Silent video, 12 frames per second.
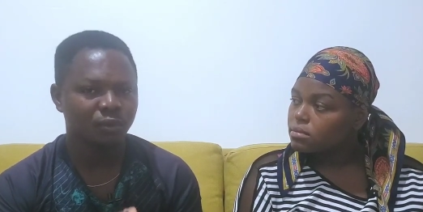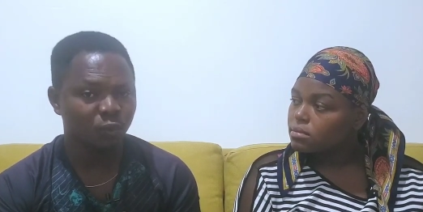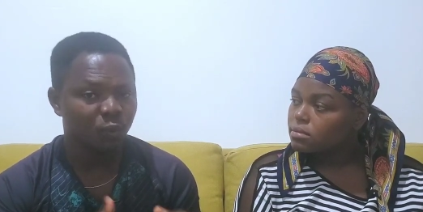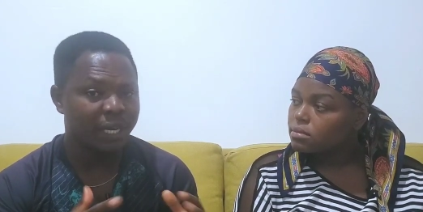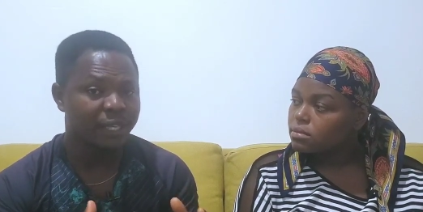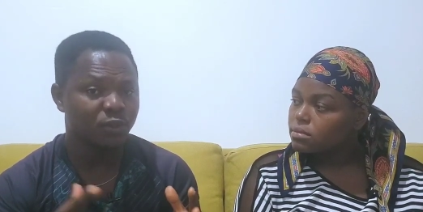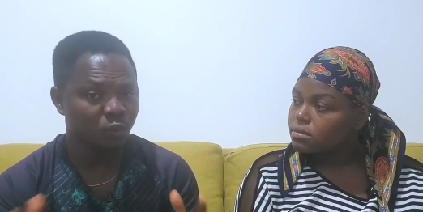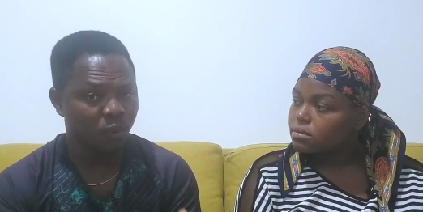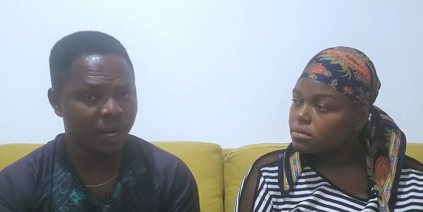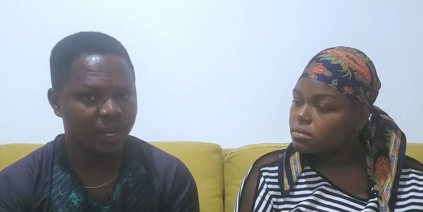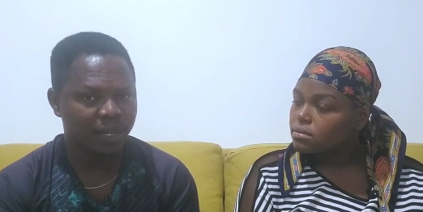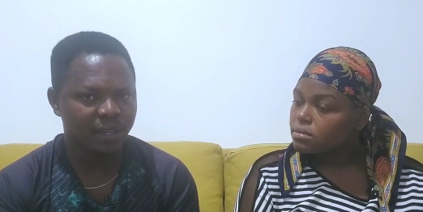Speaker 1: willing to
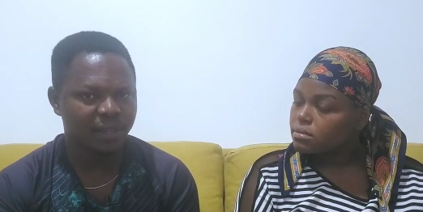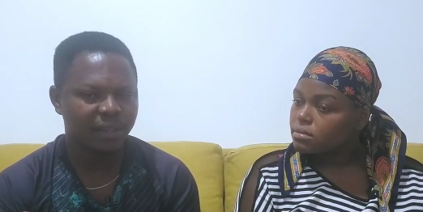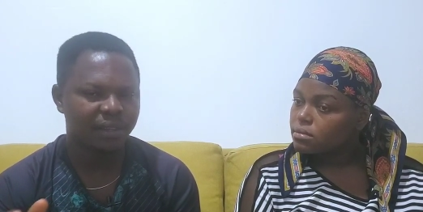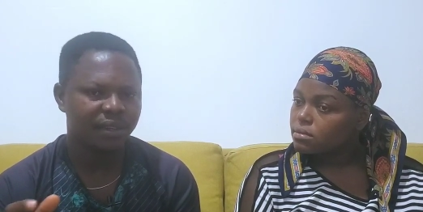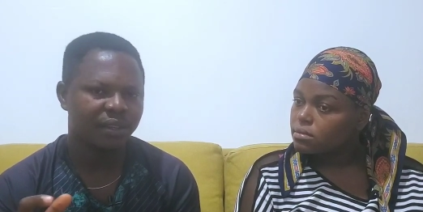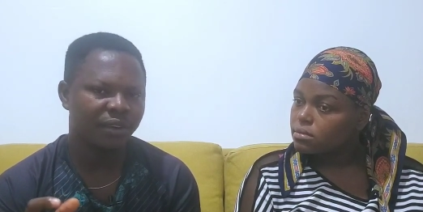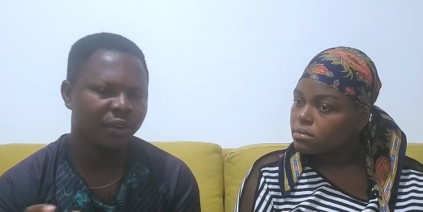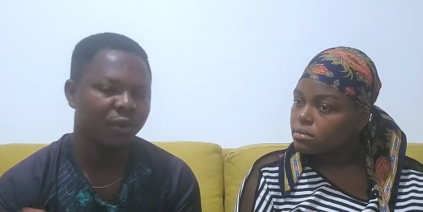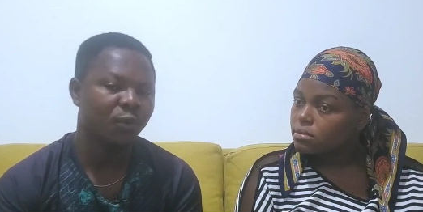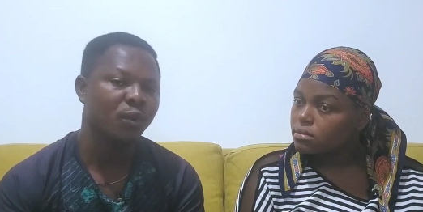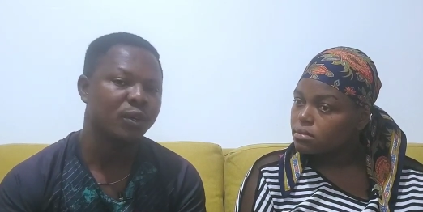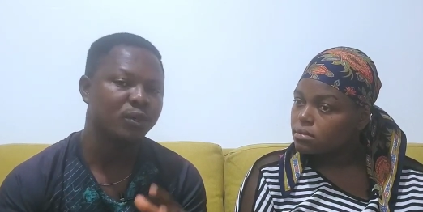work?
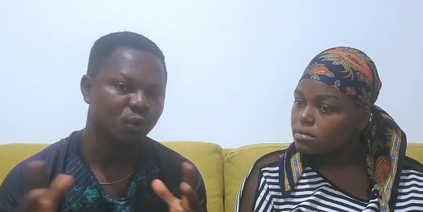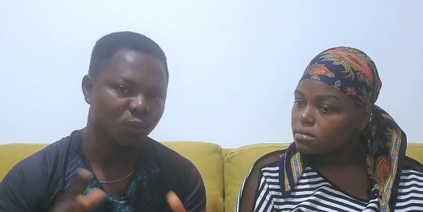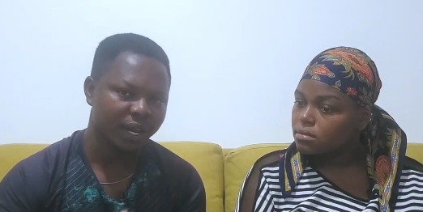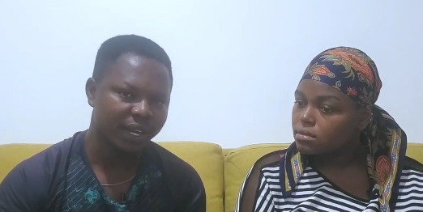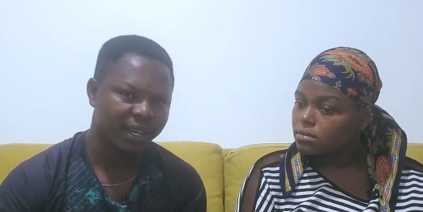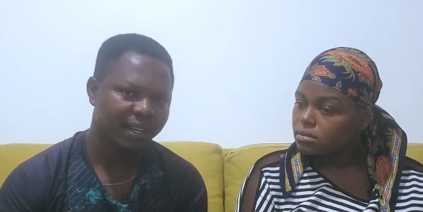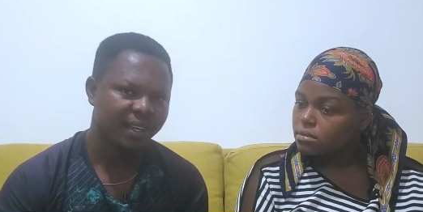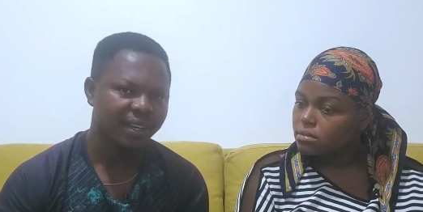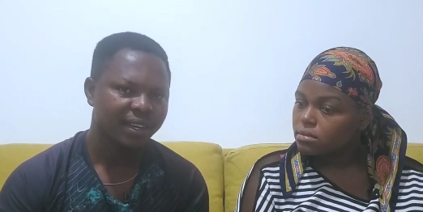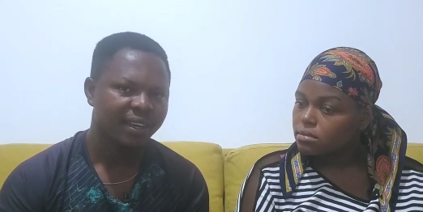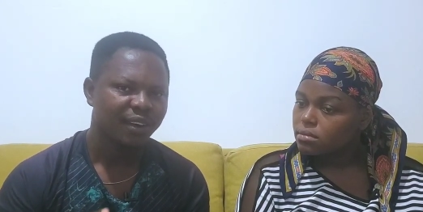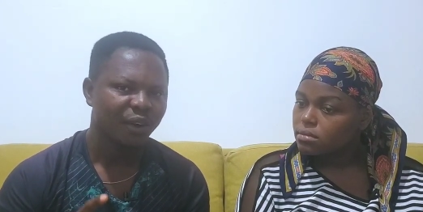Don't want to work?
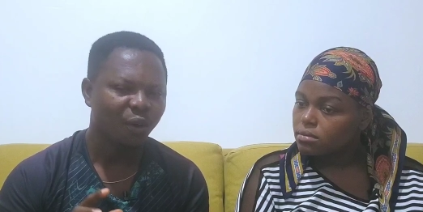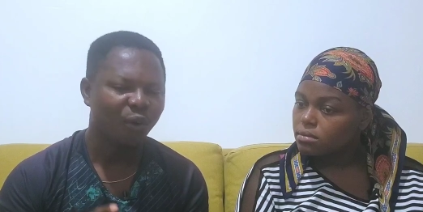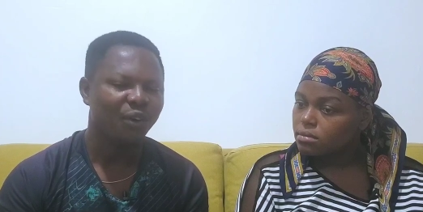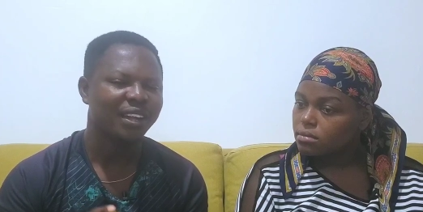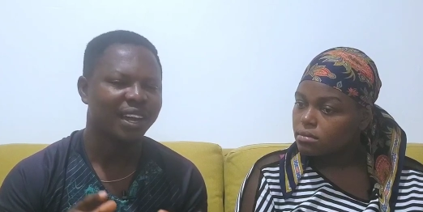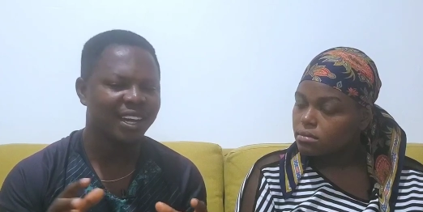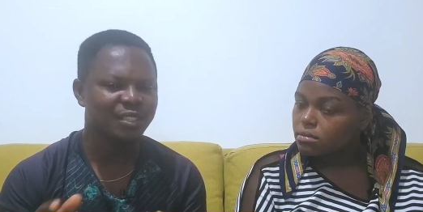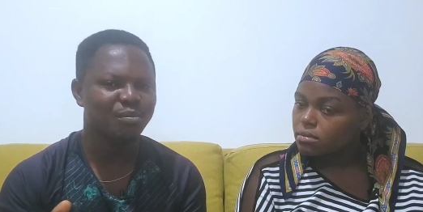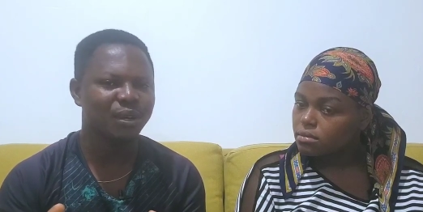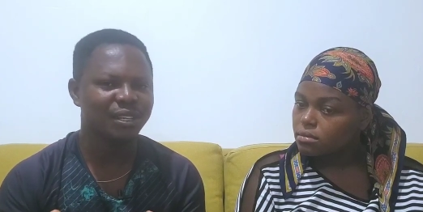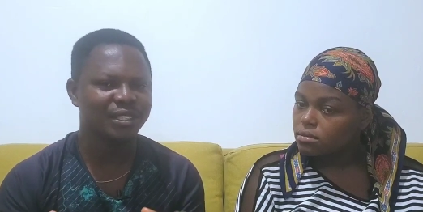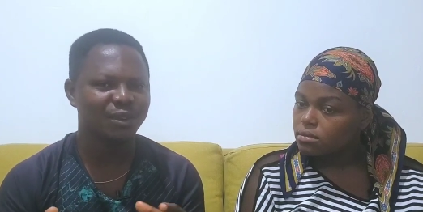Or the
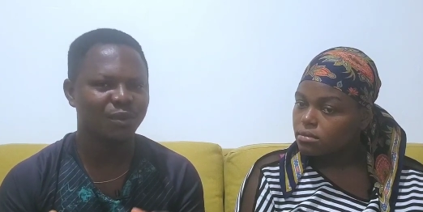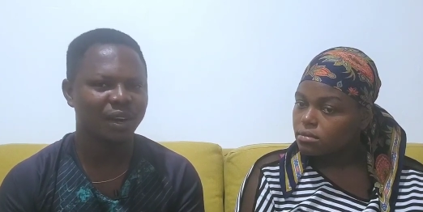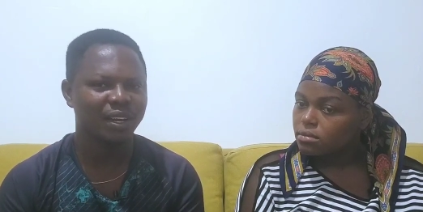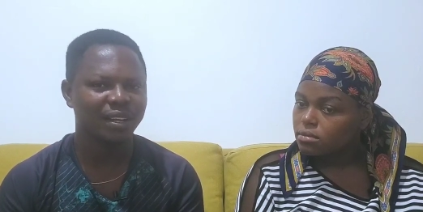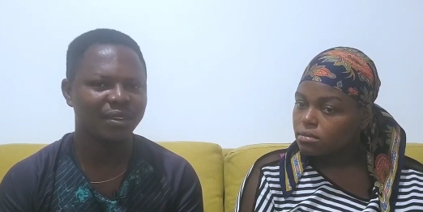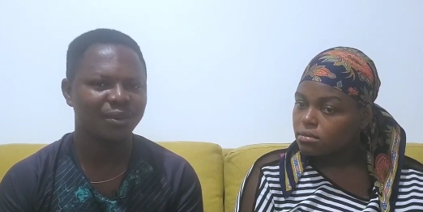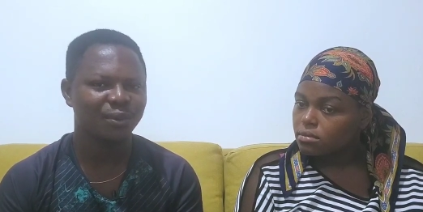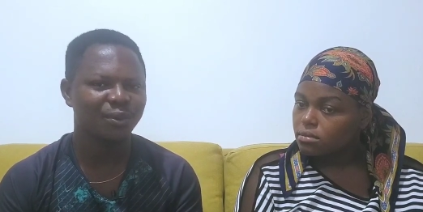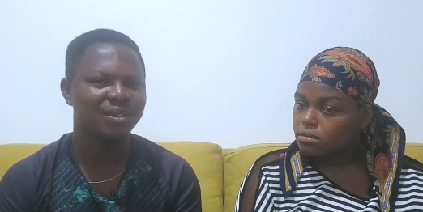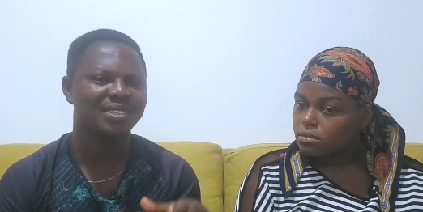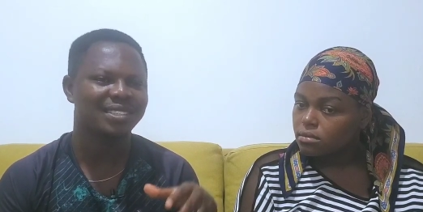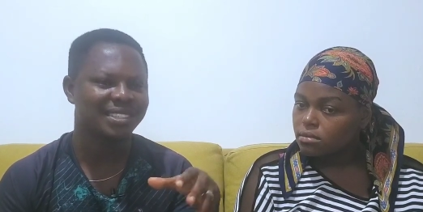husband is the one
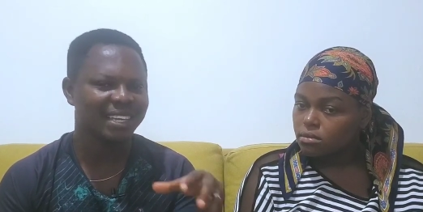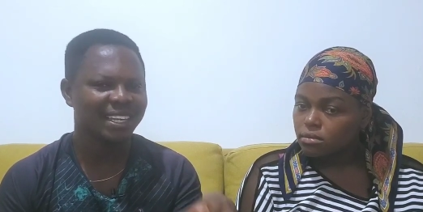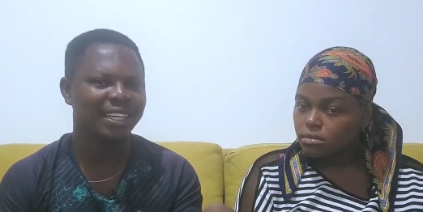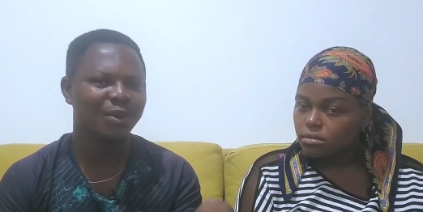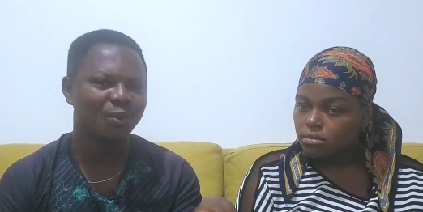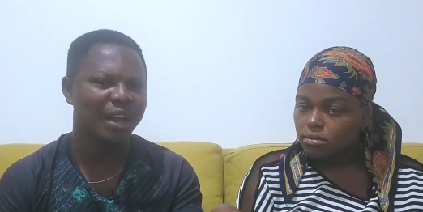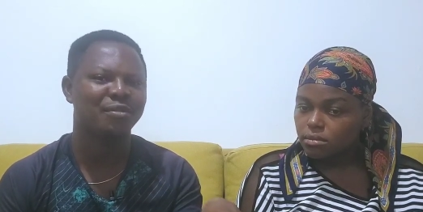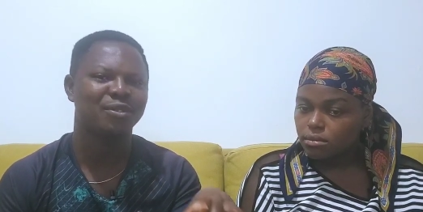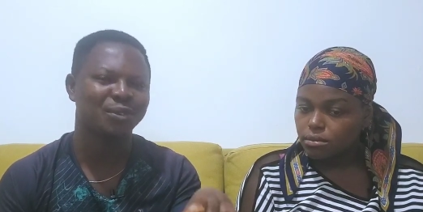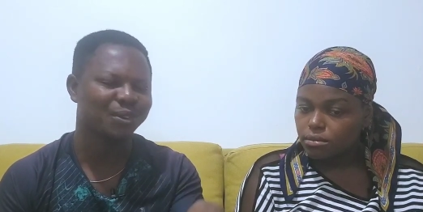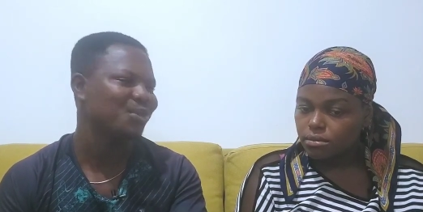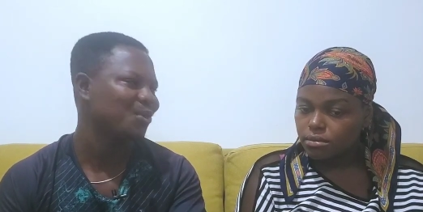who is telling the
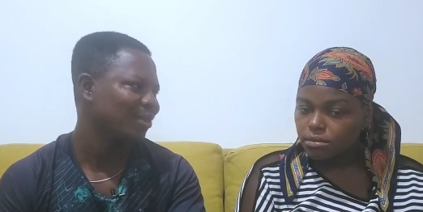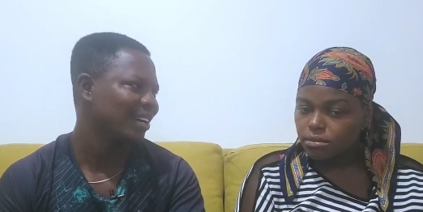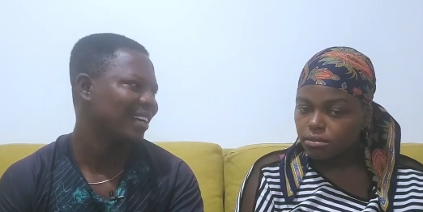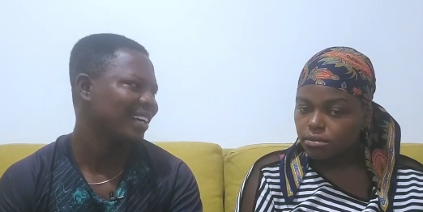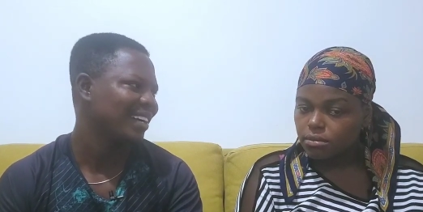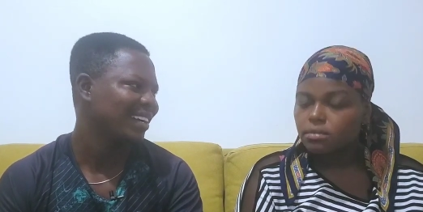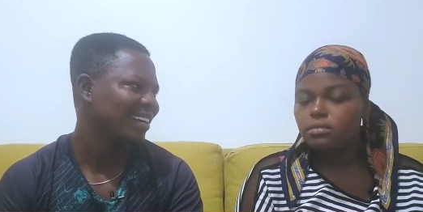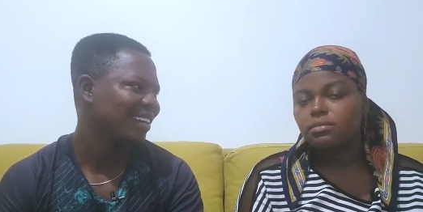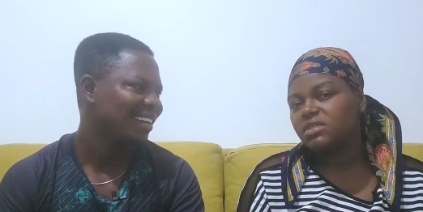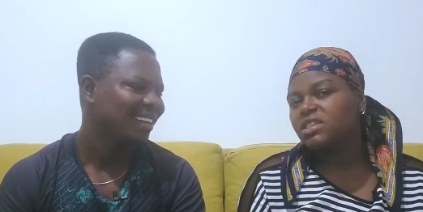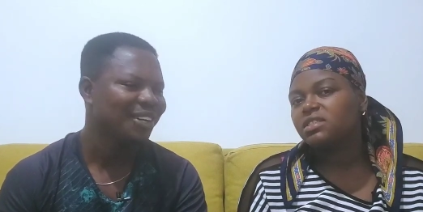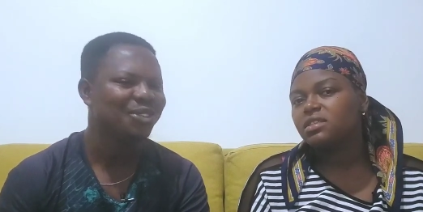wife not to work?
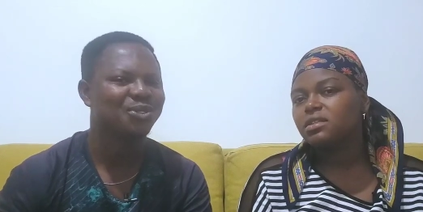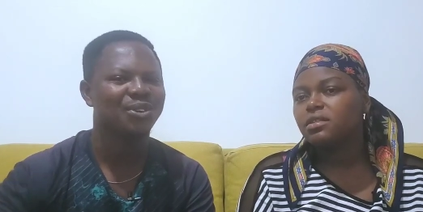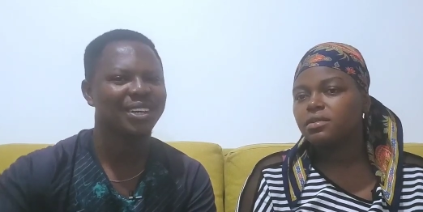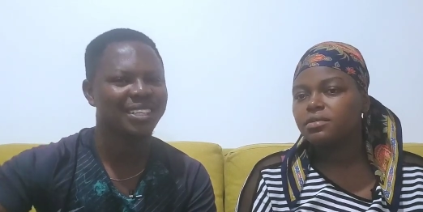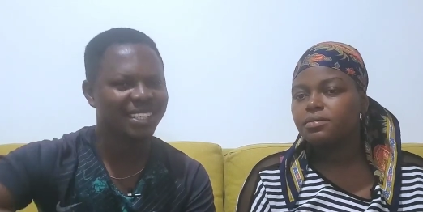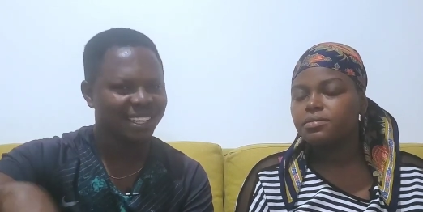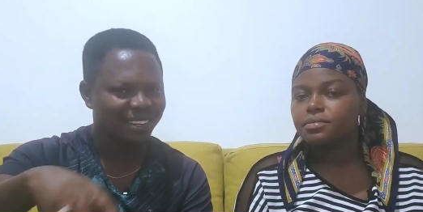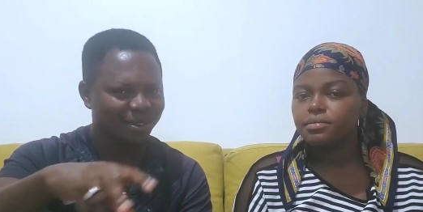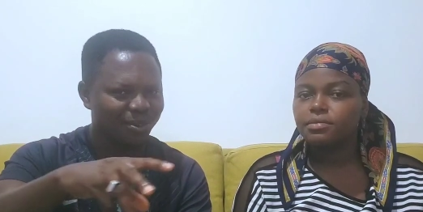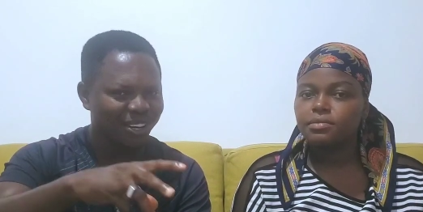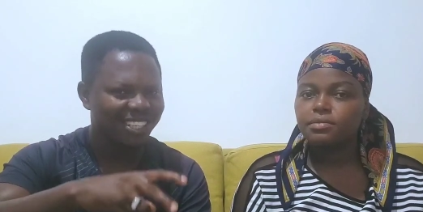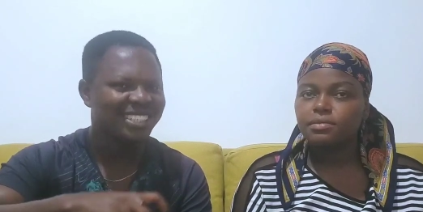so it's a
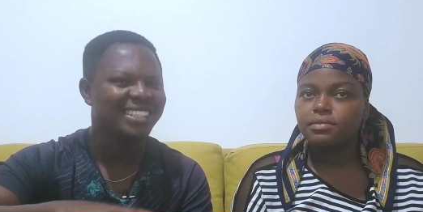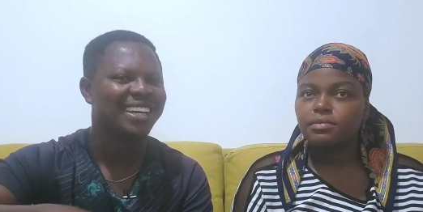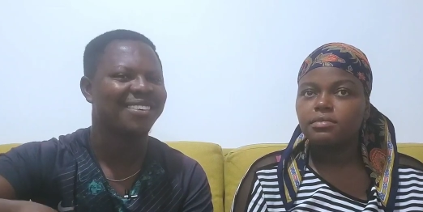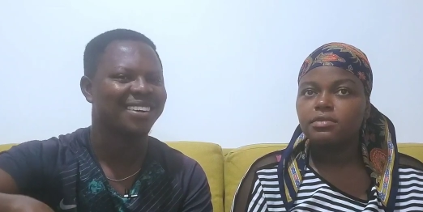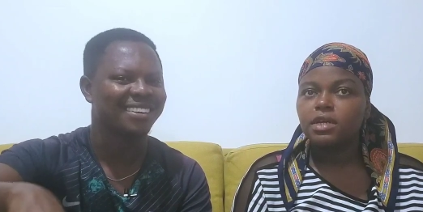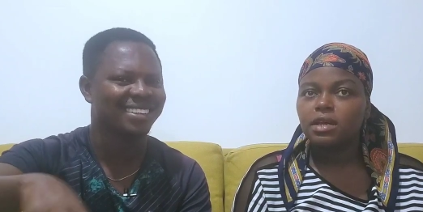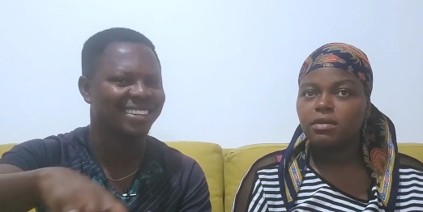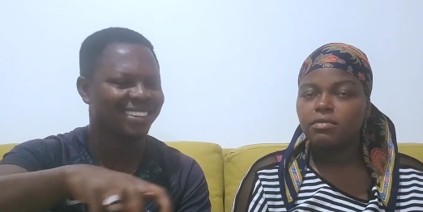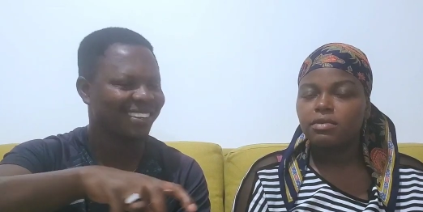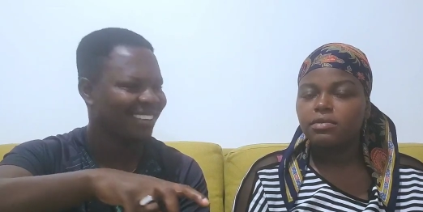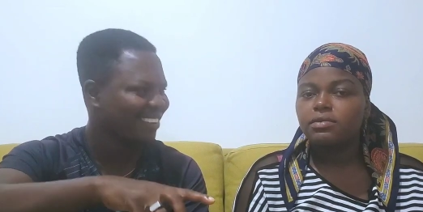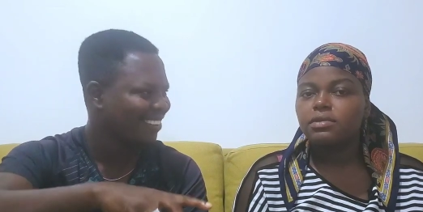question around
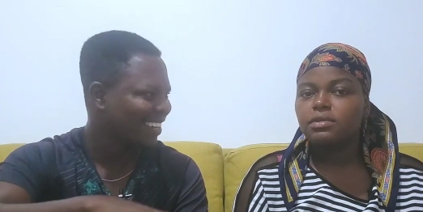um,